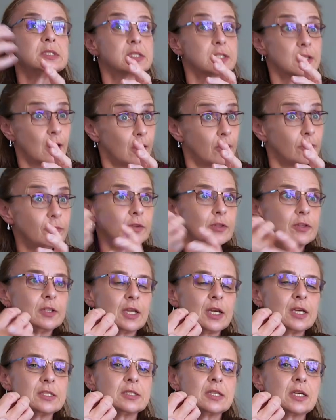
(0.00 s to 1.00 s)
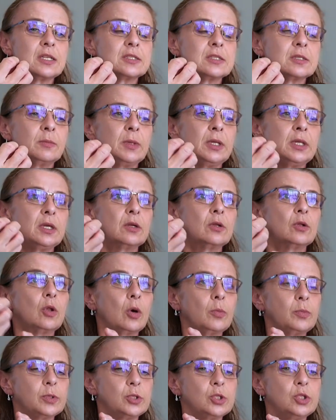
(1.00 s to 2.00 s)
discovered as a
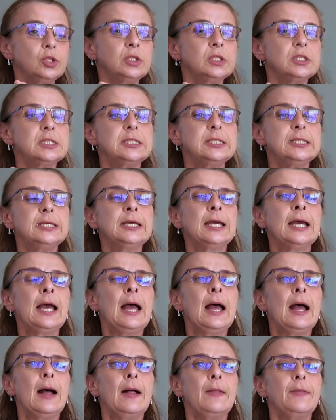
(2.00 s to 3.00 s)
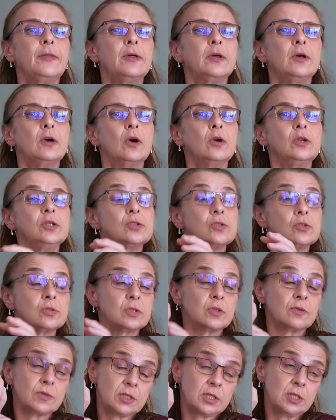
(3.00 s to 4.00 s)
medical opportunity, the only
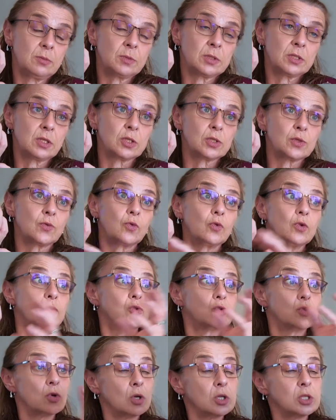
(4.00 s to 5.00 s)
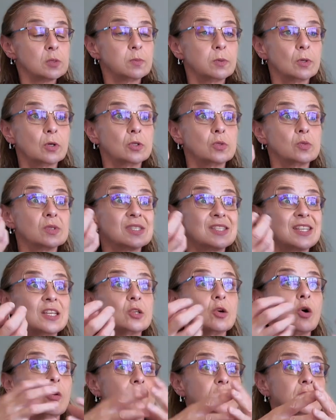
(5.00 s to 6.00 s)
source of stem cells for a transplant was
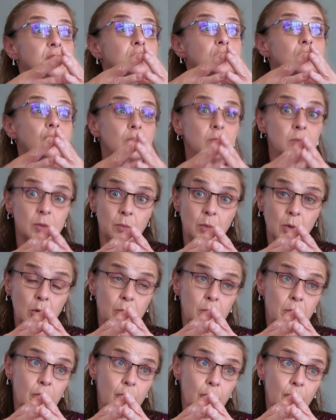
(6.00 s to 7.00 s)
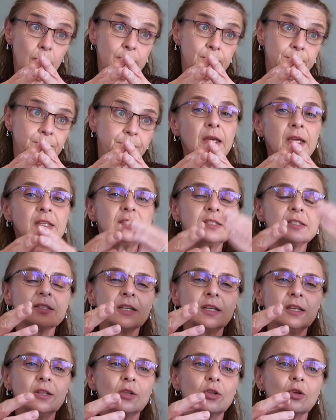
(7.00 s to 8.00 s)
that harvested from the bone marrow. And that,
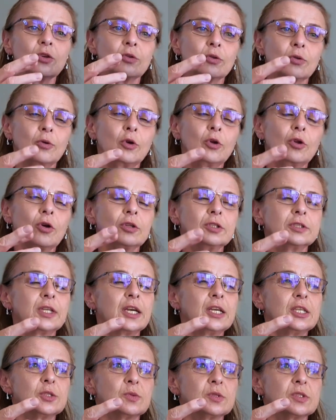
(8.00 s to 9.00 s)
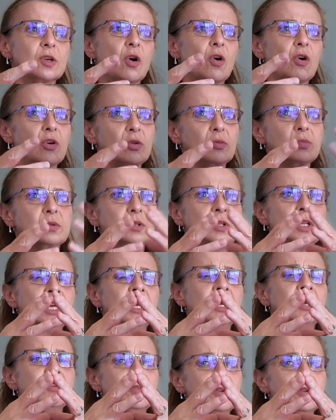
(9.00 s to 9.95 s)
in the good old days, was a horrible,